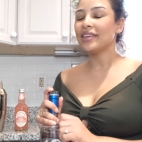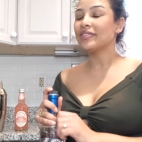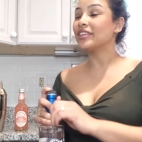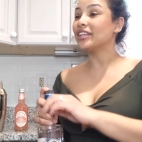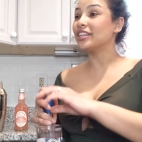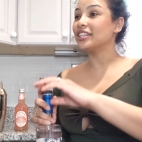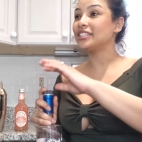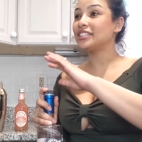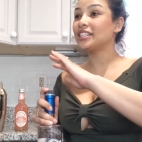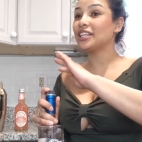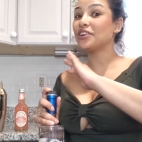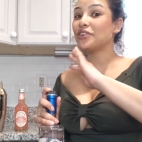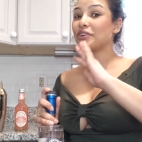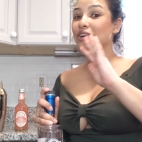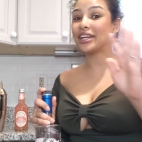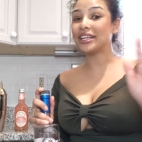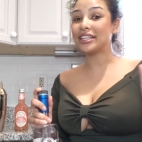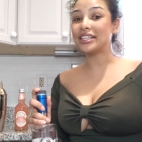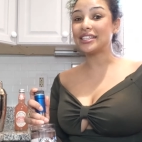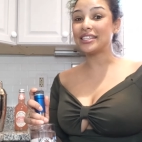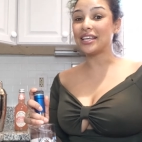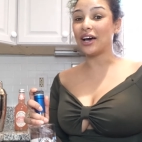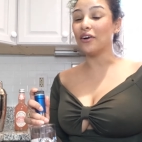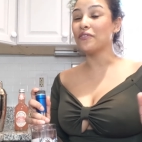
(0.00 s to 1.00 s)
The distillery
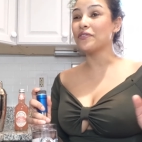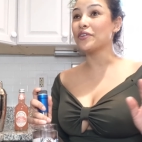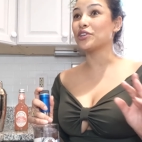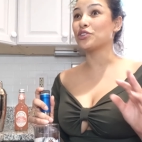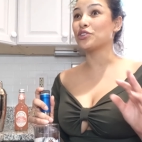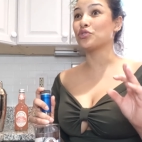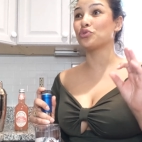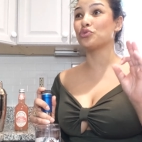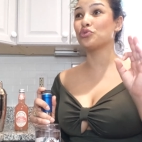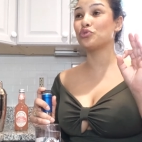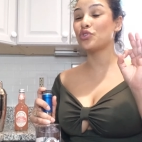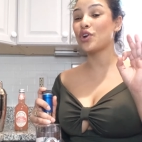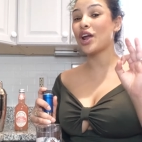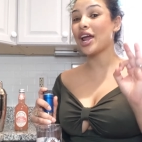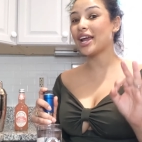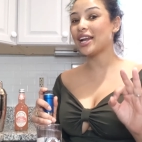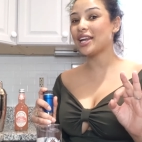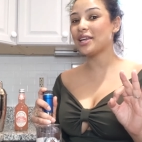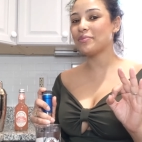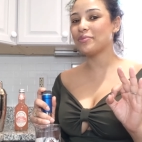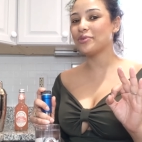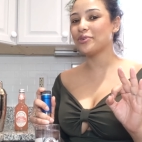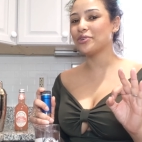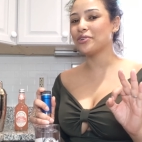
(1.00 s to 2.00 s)
itself is
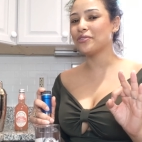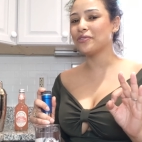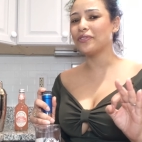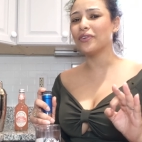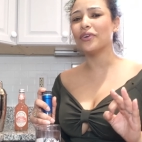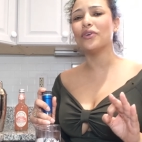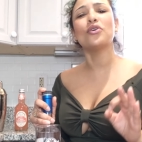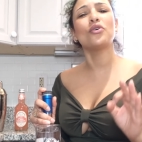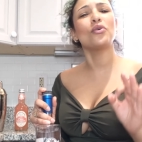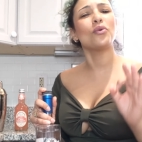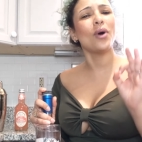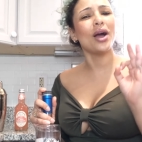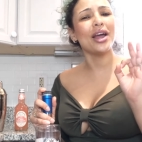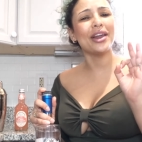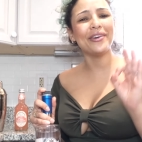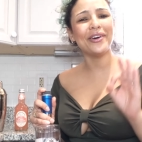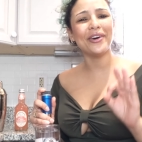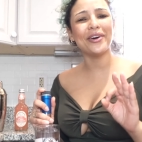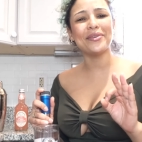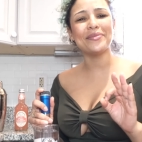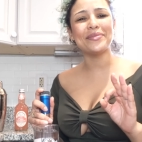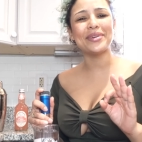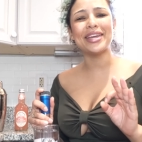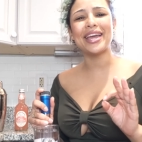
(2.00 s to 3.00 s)
really beautiful, quite
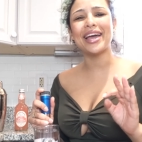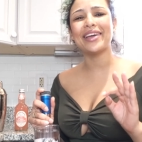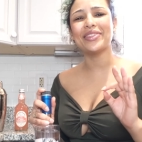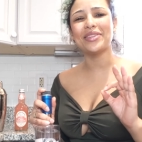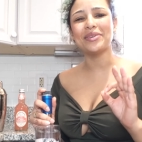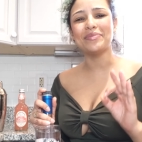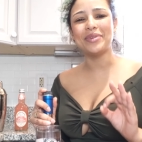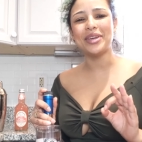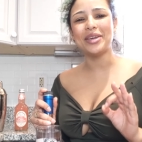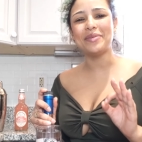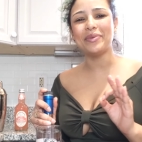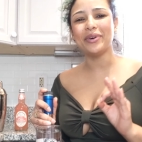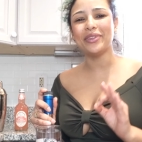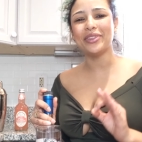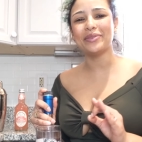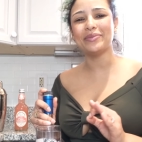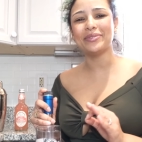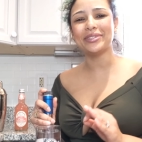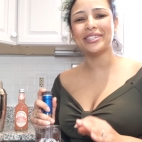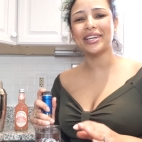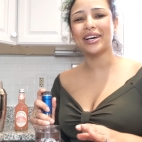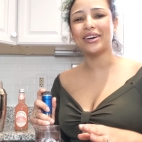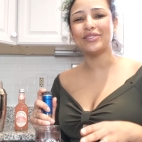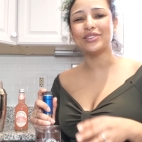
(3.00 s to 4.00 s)
homey, and the people
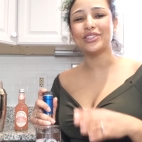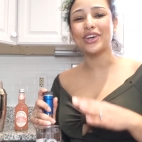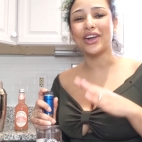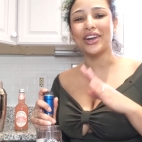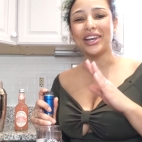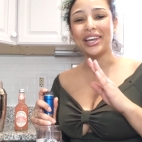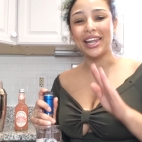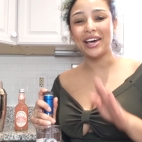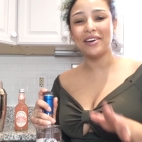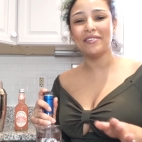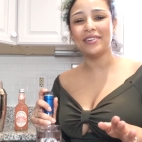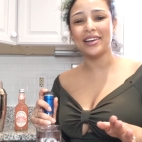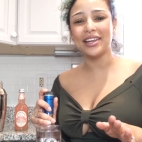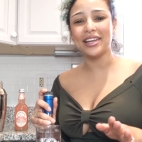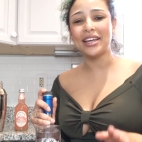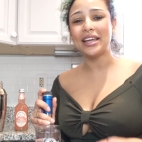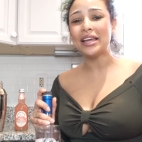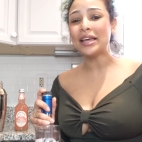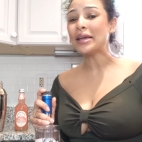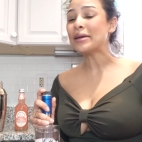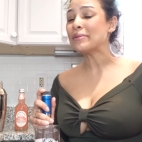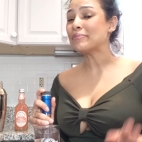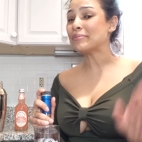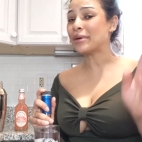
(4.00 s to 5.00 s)
themselves are
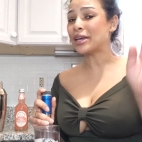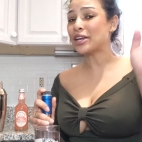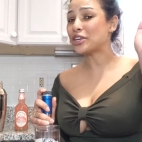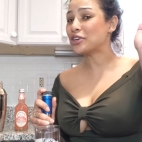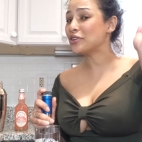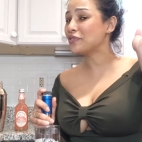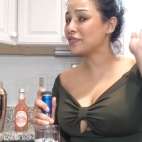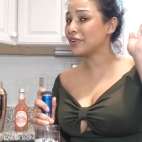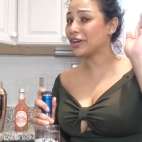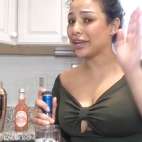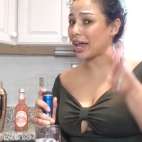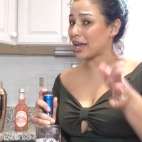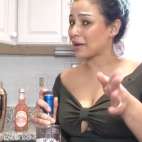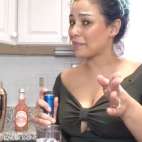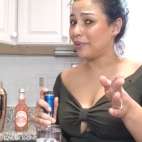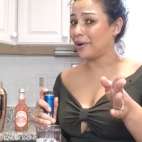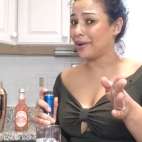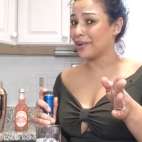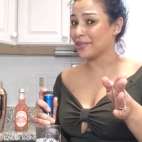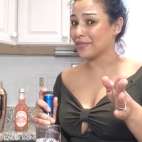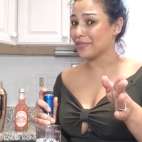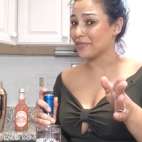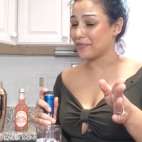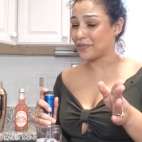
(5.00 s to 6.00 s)
lovely, make you feel like
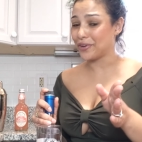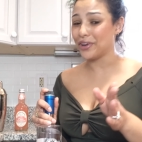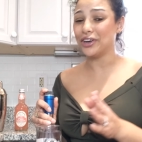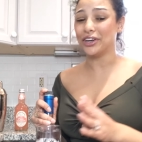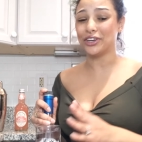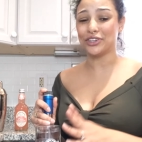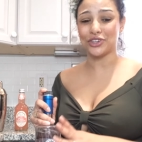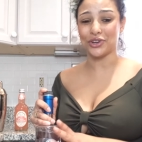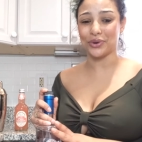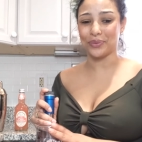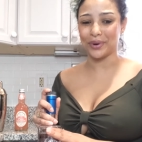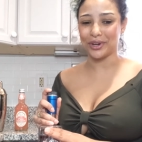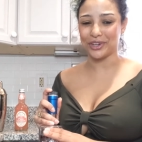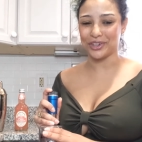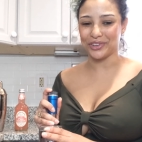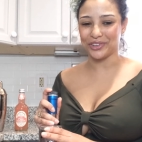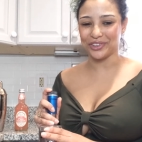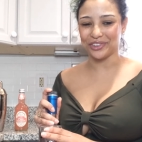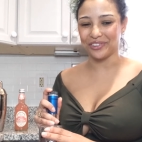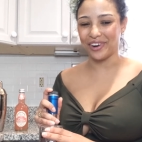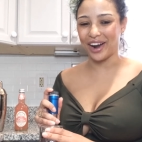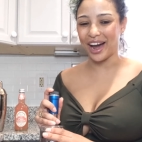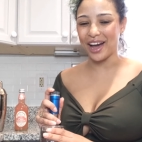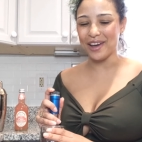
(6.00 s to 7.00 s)
part of the furniture when you
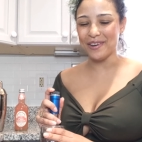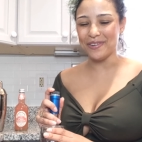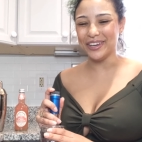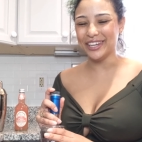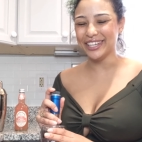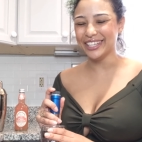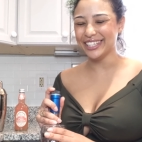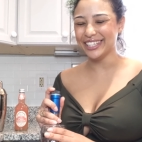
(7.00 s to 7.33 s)
arrive.